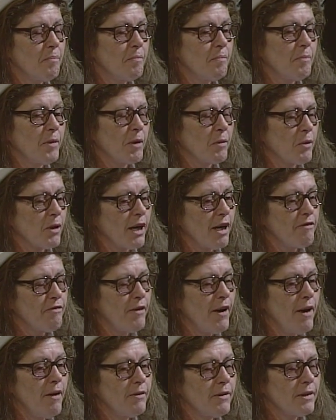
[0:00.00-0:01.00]
what I
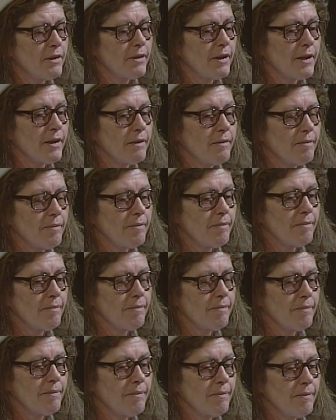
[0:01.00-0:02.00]
found is that
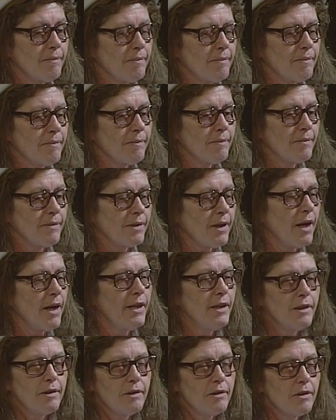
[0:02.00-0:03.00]

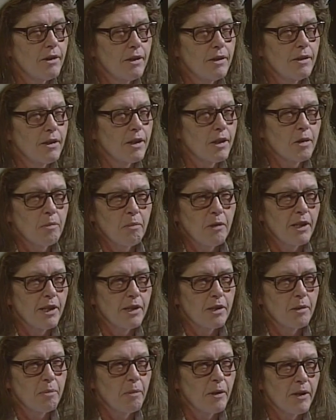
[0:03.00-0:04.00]
science just
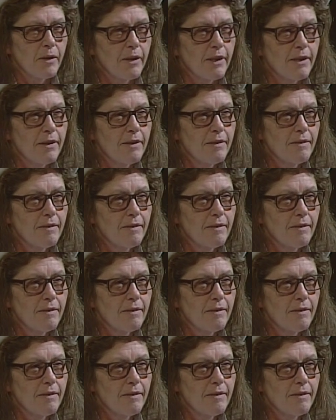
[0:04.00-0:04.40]
explains spirit.